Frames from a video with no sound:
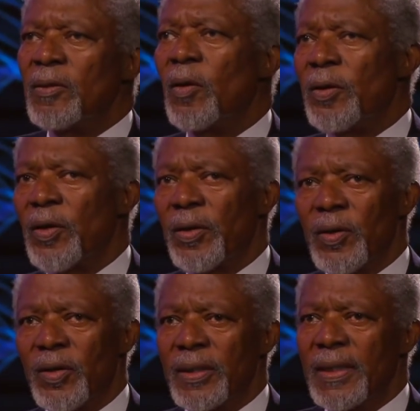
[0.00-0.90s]
No,
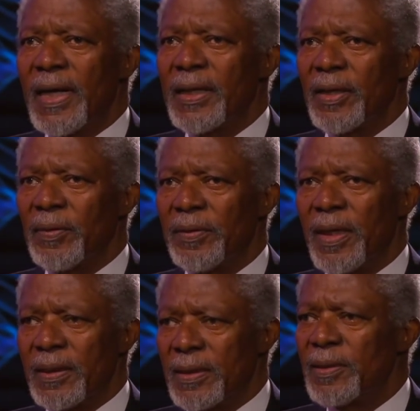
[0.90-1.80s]
you can argue
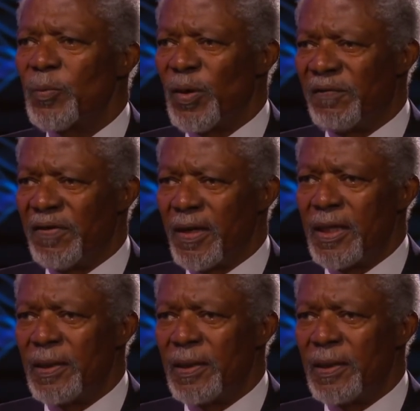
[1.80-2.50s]
that we failed